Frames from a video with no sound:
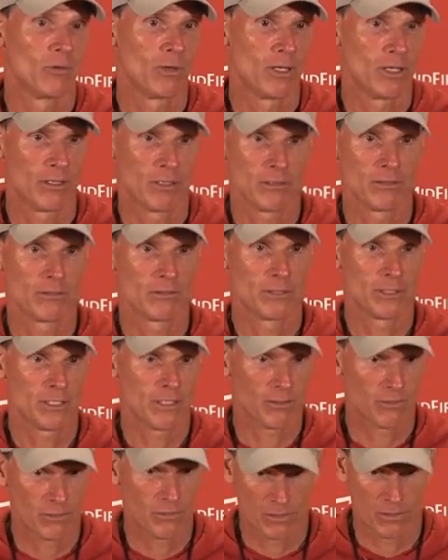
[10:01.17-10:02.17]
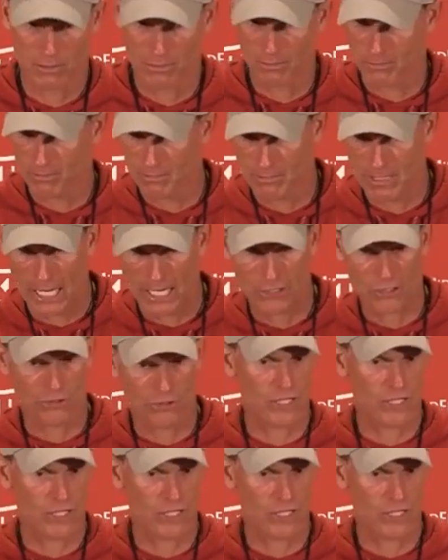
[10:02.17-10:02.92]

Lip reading: Well, you know, national